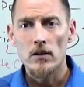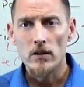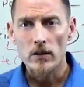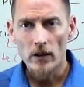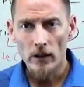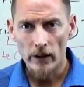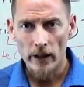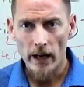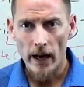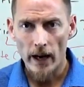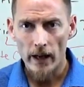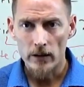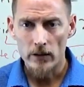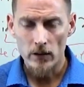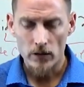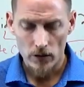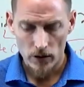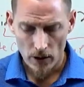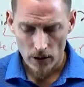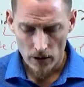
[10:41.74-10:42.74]

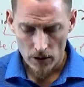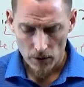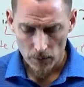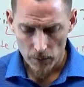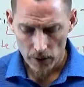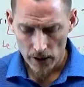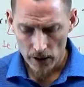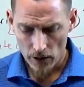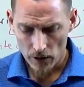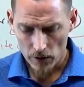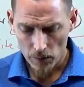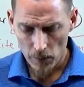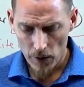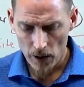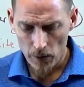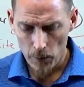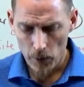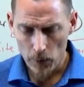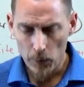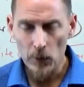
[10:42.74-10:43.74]
celiac disease, because
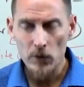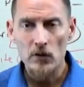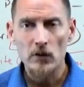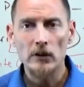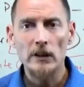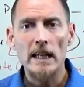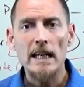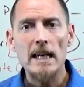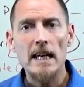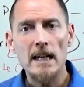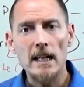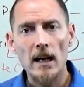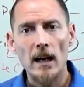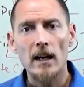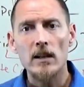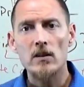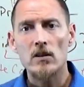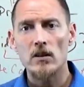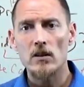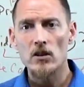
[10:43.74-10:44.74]
many people's leaky
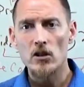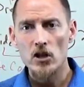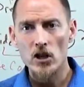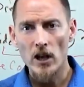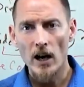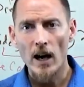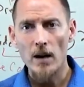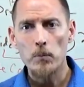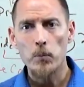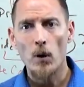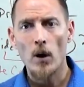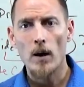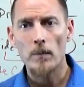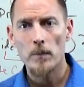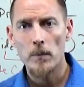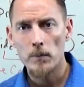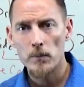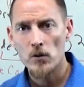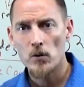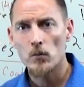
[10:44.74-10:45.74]
guts and G I
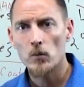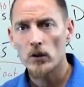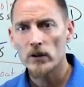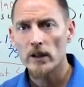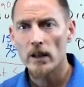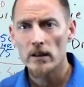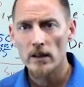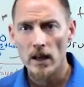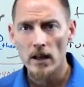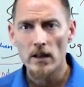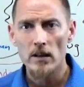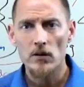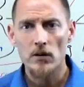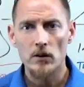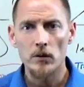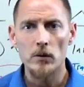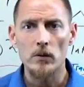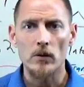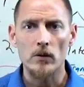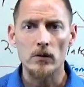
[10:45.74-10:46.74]
problems and what they think
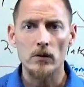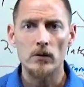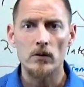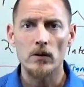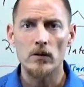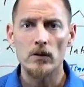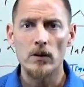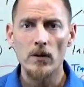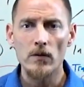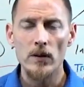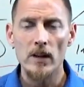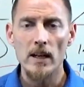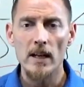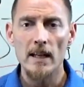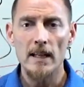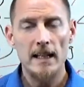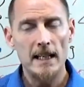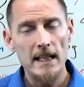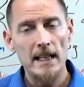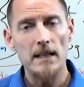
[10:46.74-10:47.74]
is gluten
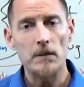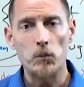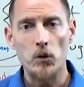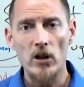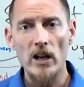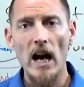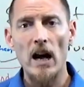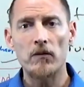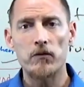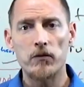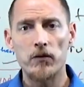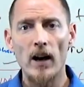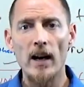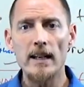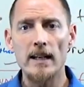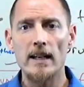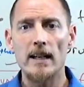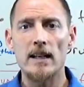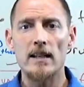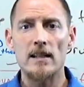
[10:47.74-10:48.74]
sensitivity, it, it, we're now
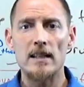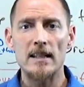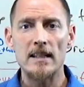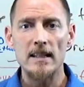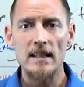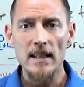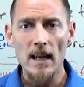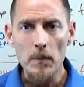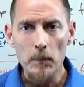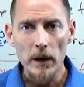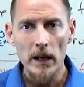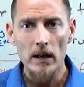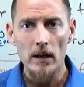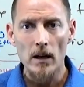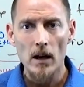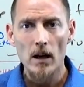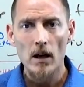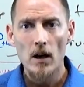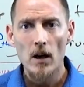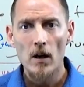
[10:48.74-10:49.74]
finding is
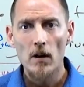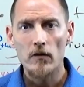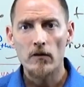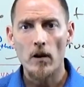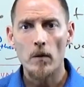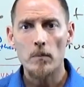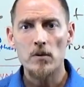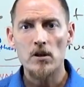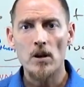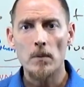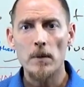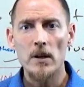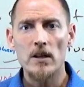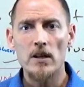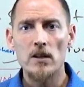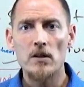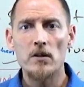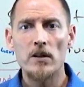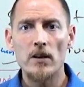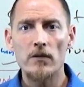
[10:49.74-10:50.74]
stemming from some
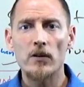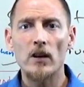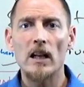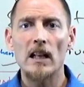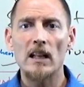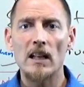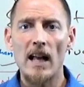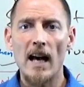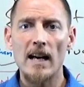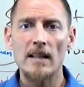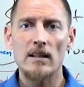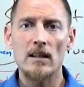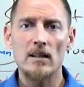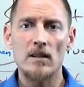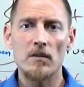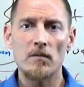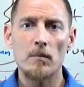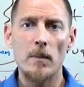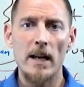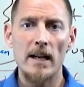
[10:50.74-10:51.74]
of these different
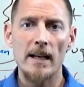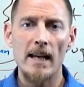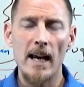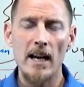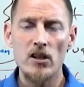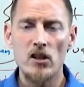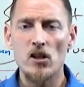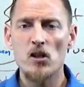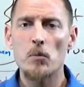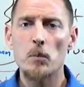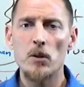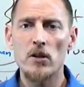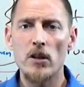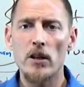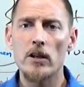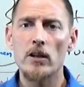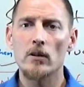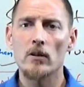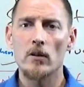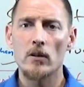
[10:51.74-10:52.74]
classes of medications,
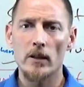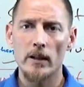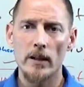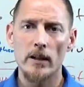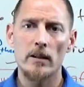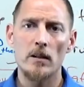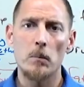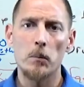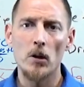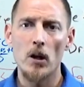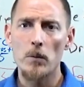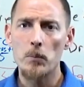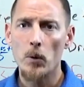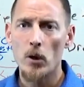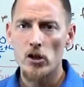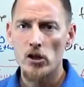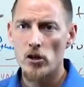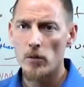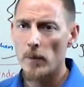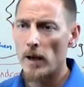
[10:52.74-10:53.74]
particularly in the blood
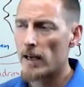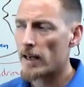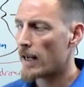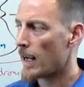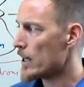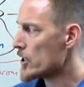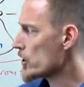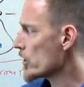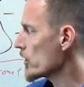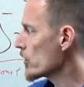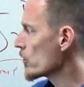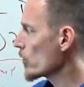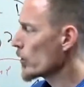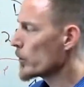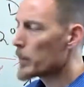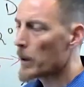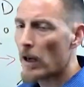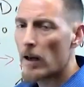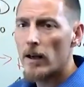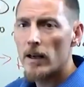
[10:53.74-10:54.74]
pressure medication
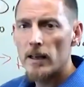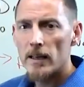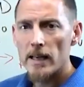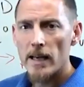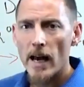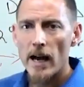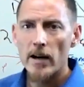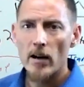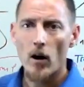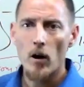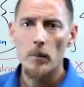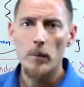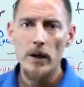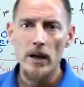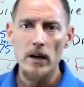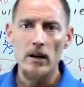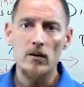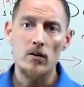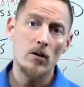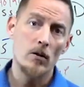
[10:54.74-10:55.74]
group, the A R
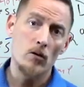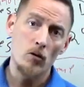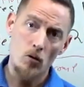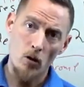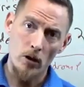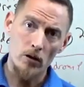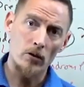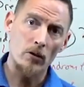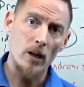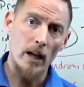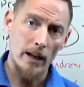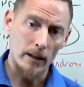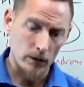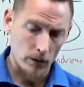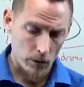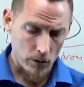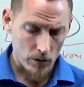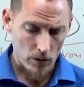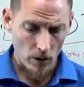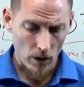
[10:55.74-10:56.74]
Bs. Drugs like
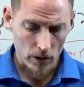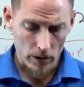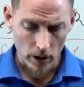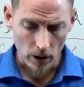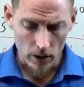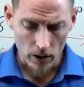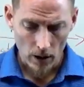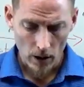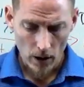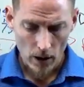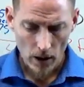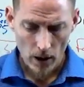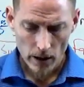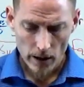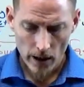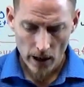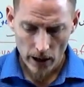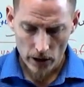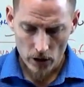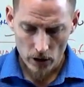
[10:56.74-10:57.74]
Losartan
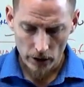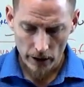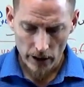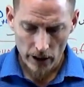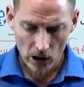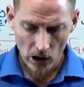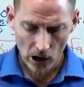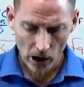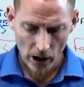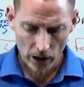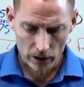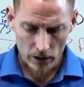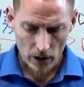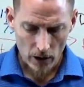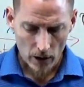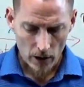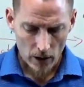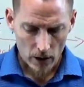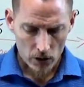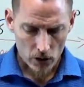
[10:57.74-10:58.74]
can actually
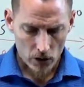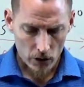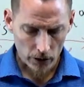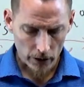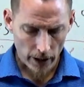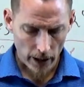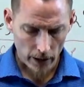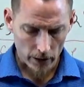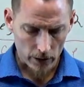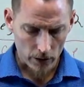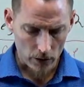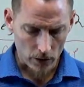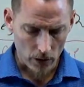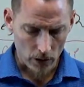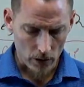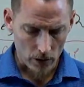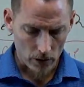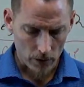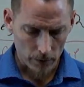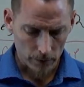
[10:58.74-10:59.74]
cause celiac
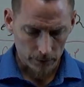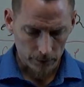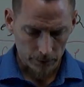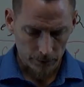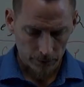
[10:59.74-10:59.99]
disease.